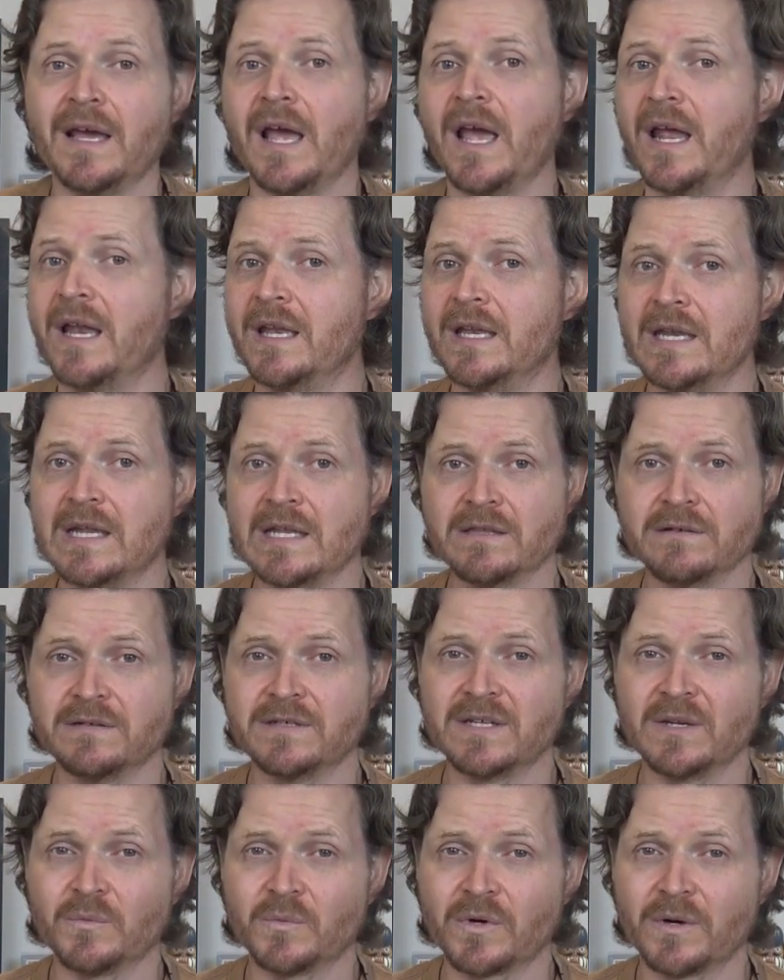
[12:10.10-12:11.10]
And neither
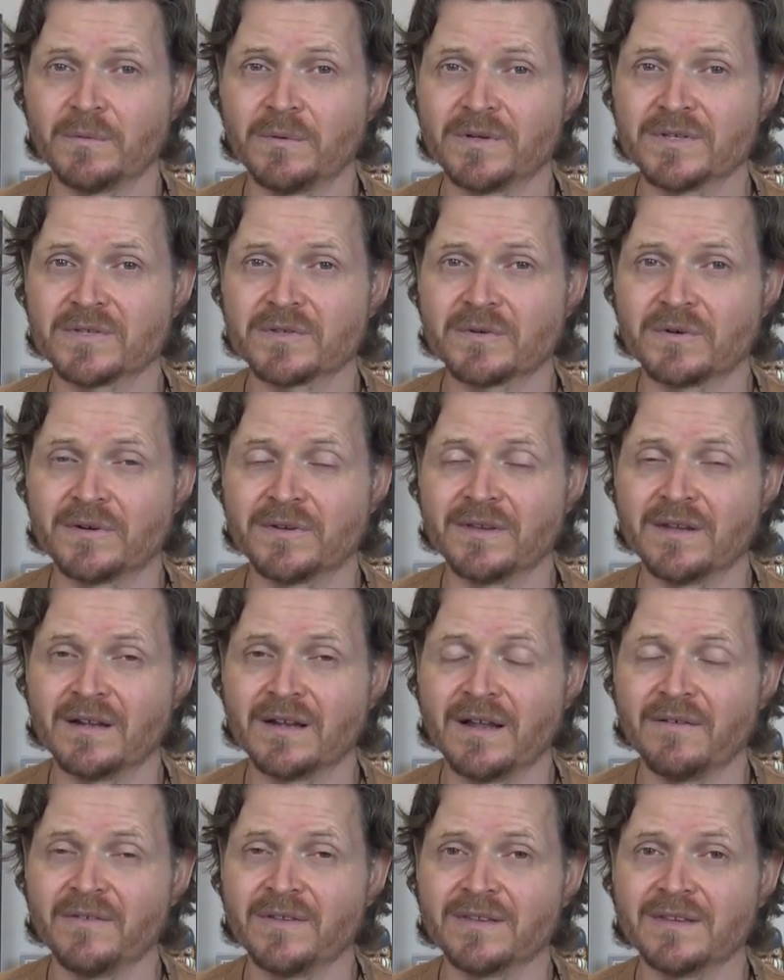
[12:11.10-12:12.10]
team were able to score in the
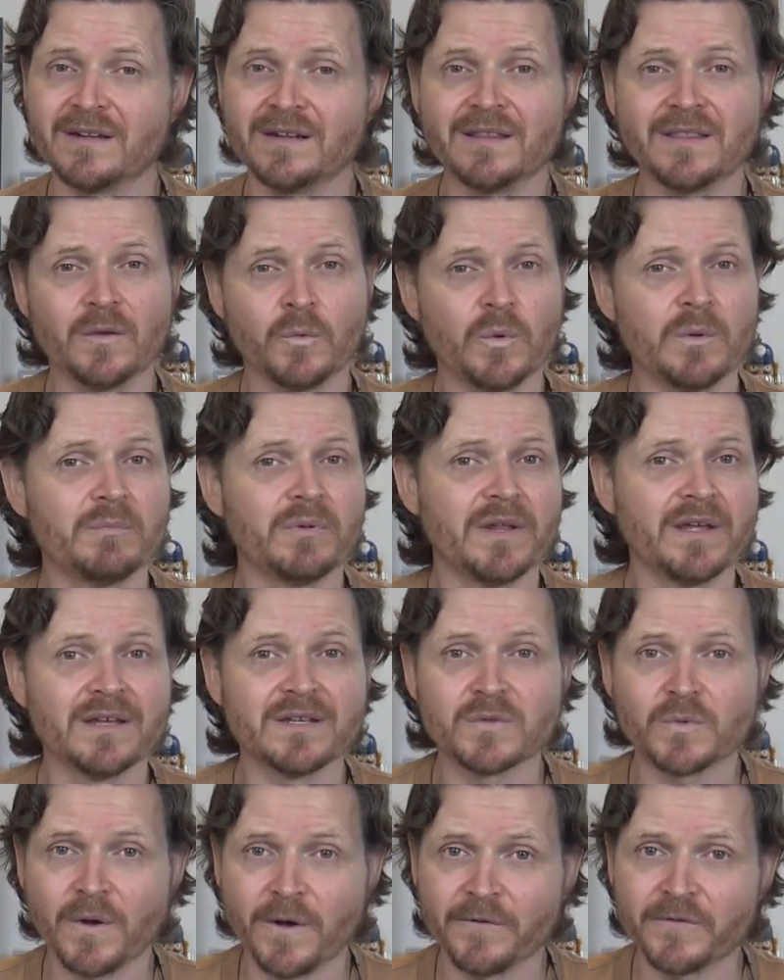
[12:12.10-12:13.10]
11th inning, then we play a
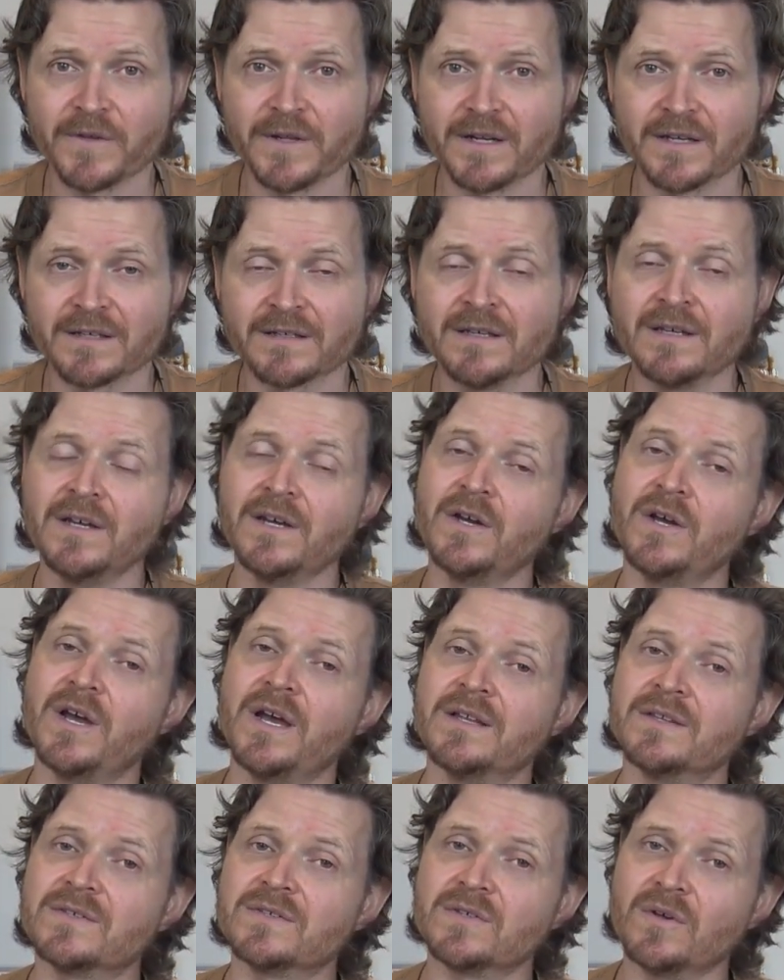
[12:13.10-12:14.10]
12th inning.
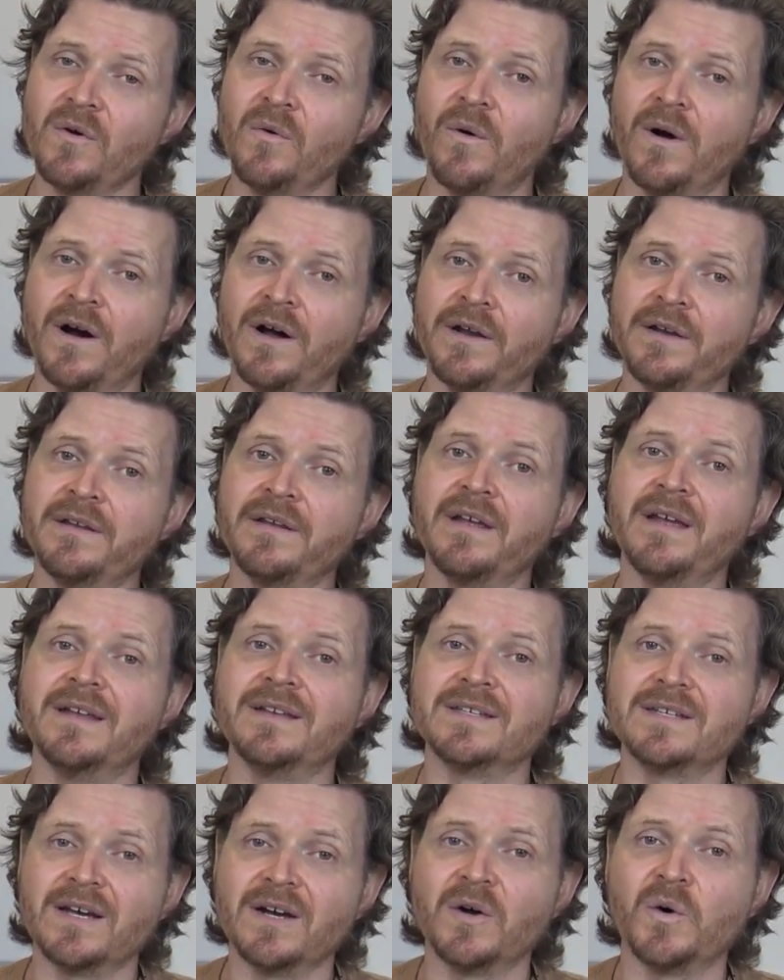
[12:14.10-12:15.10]
And so on
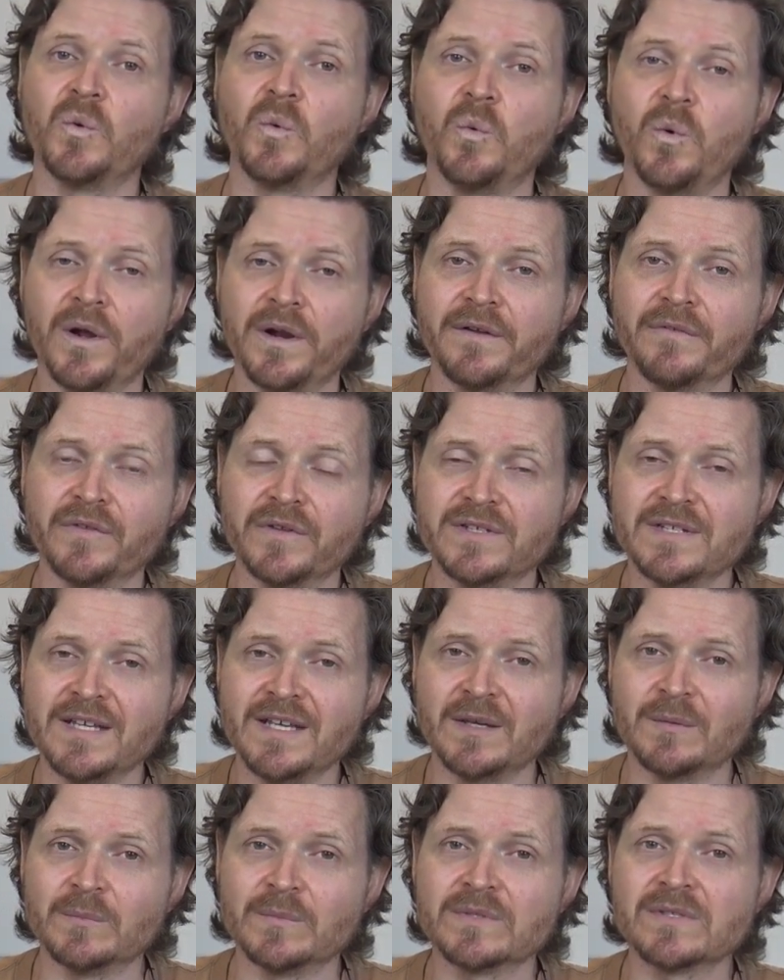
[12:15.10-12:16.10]
until one of the
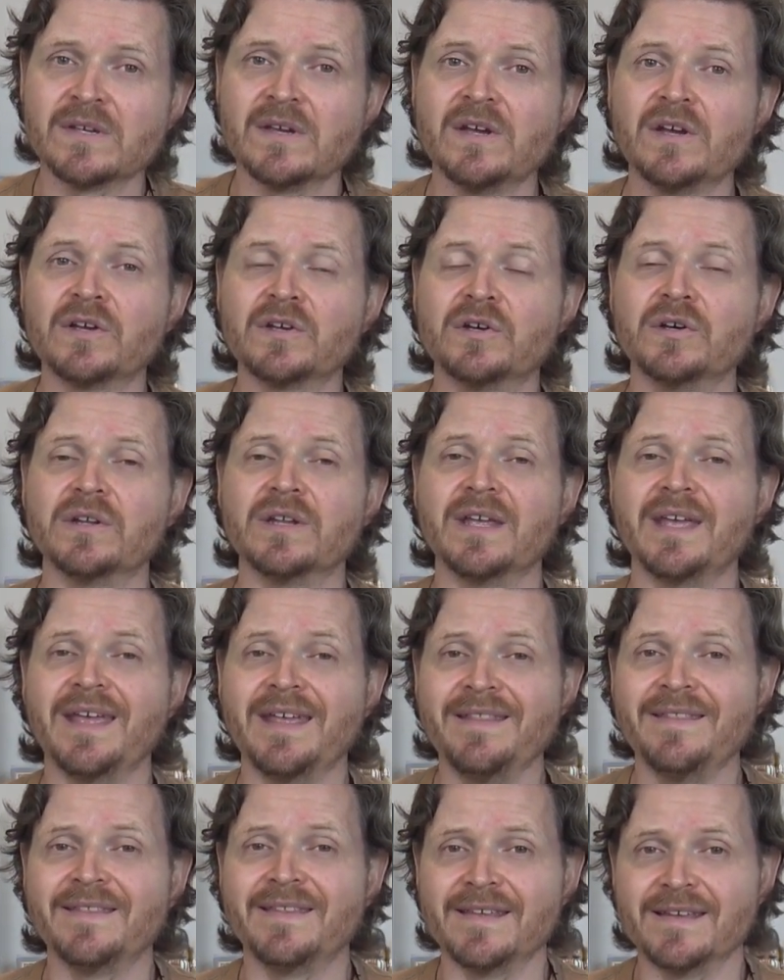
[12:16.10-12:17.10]
teams could
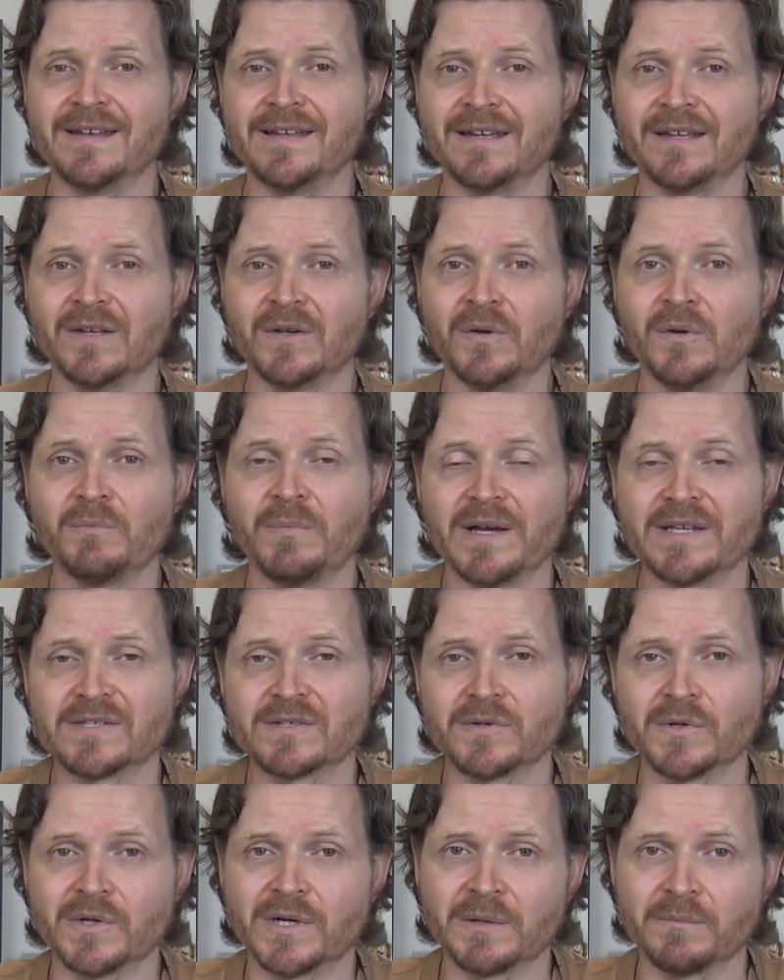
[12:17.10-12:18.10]
end the inning by
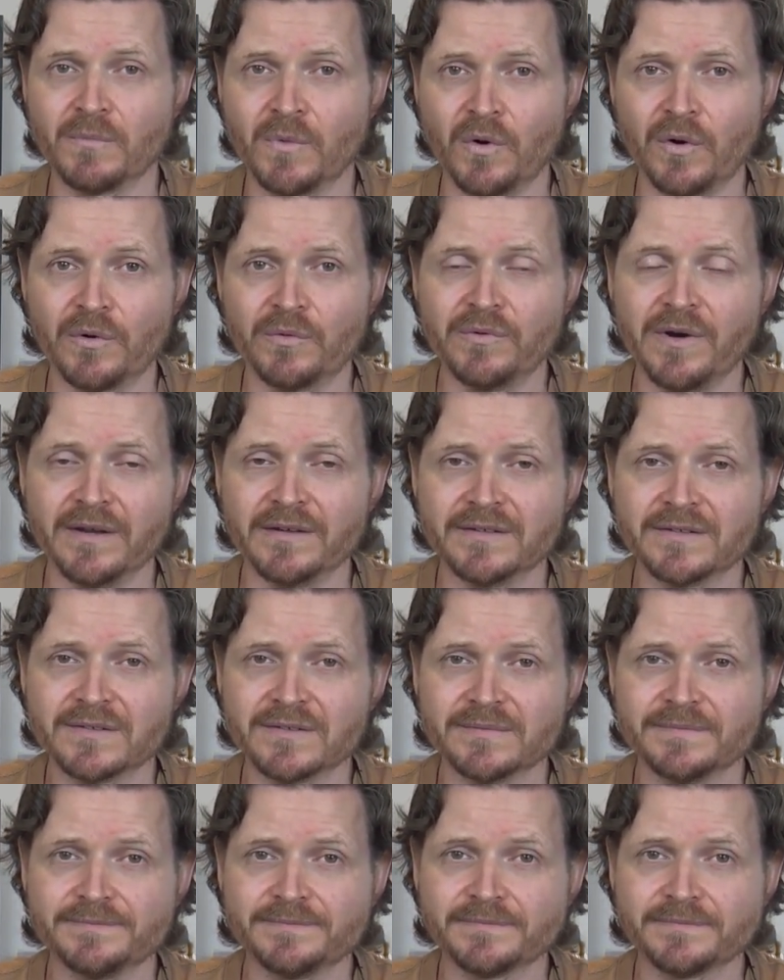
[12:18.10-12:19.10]
scoring more runs.